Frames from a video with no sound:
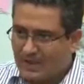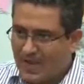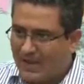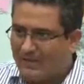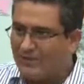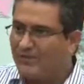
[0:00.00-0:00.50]

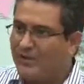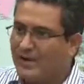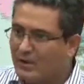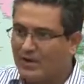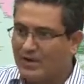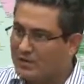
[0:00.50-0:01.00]
Have a very
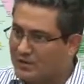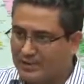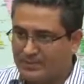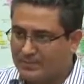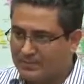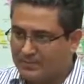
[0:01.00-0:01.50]
good
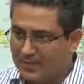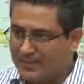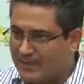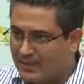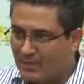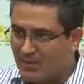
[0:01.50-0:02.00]
relationship.
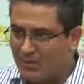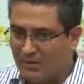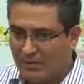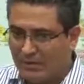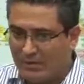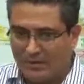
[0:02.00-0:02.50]
As I
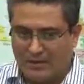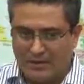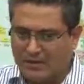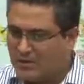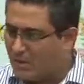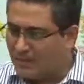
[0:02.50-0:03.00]
told,
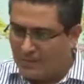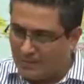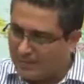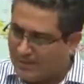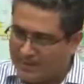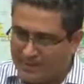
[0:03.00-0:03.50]
it's not
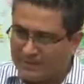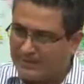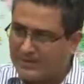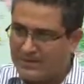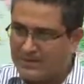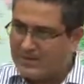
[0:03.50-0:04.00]
about price.
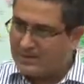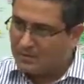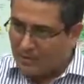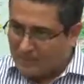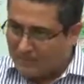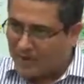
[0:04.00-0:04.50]
Price
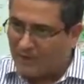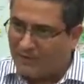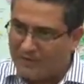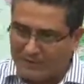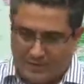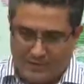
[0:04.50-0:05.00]
is one part
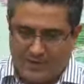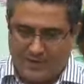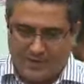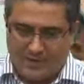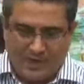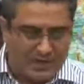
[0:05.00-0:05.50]
of it.
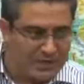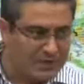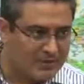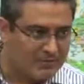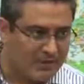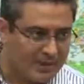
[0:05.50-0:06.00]

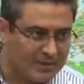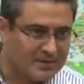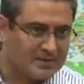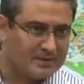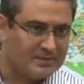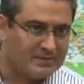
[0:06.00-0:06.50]
Relationship
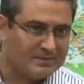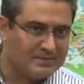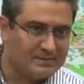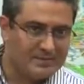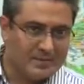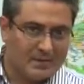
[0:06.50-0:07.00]
matters.
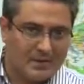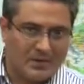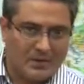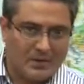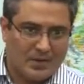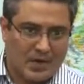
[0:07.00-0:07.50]

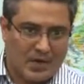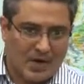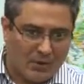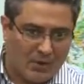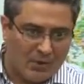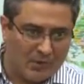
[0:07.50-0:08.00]

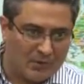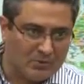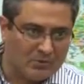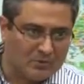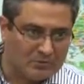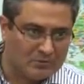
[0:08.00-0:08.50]
How do
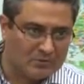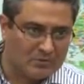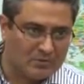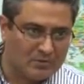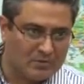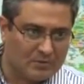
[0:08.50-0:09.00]
you
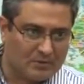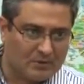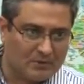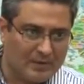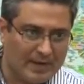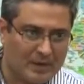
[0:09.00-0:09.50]

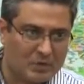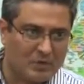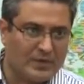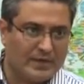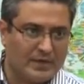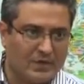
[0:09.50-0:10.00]
make sure that